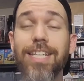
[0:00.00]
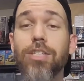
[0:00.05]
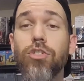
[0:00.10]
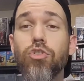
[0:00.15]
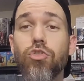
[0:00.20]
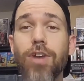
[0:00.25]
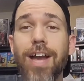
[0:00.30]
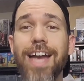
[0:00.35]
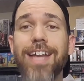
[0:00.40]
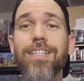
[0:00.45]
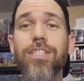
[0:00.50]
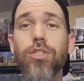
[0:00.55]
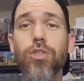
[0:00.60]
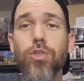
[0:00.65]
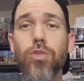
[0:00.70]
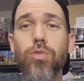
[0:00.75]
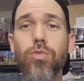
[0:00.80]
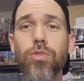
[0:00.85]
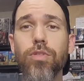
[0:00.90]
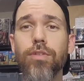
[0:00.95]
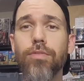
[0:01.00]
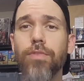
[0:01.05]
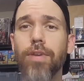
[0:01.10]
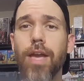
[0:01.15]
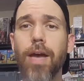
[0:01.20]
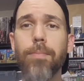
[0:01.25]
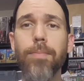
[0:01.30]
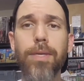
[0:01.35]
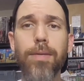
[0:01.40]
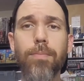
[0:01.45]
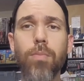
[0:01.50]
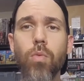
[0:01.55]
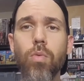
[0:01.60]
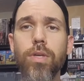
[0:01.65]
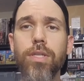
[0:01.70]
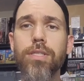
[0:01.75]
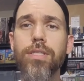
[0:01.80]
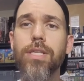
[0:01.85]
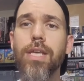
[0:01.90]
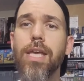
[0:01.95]
and tried to use their vip
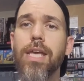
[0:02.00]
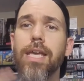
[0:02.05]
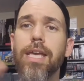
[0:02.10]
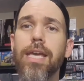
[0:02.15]
points